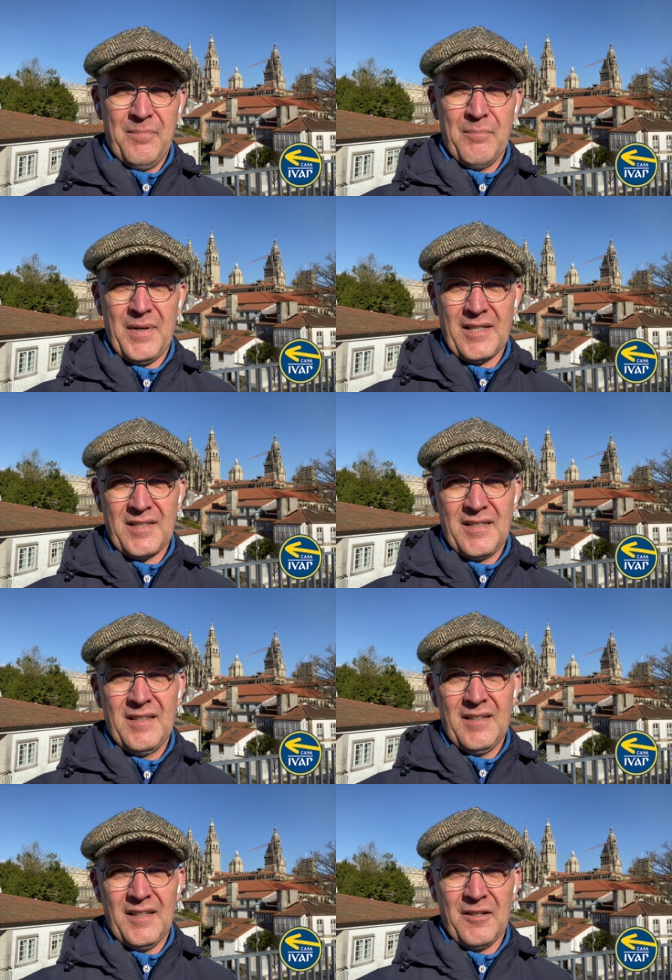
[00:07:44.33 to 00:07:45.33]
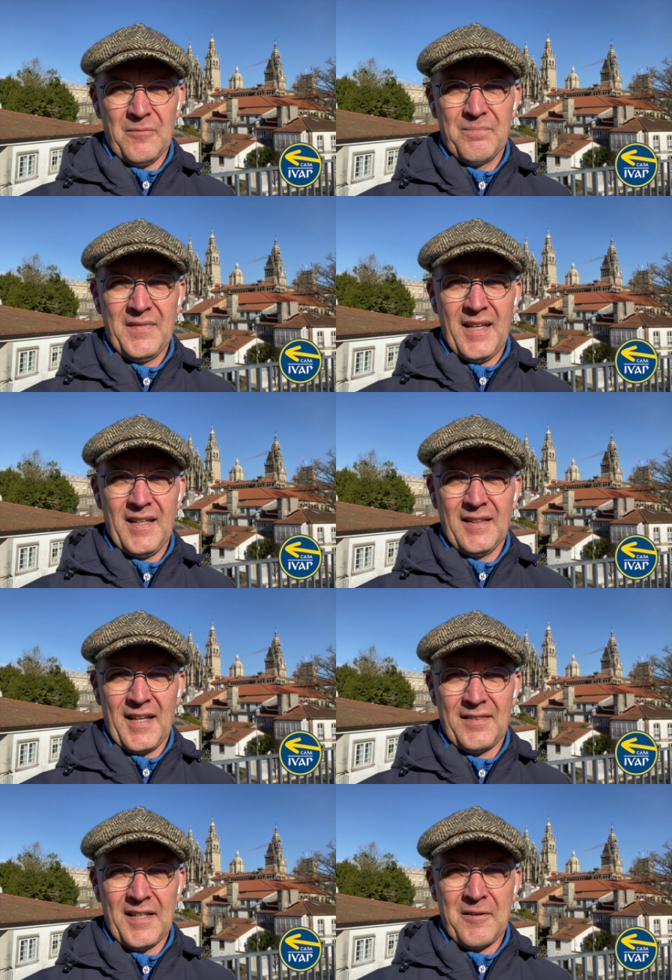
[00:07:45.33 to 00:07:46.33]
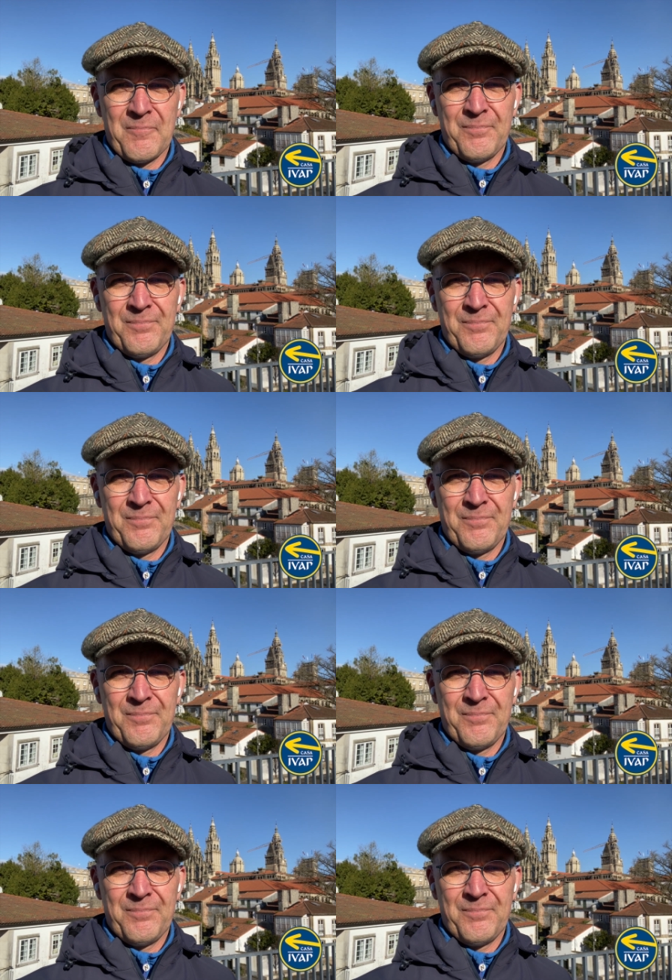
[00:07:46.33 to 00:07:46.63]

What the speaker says: but it'll get there.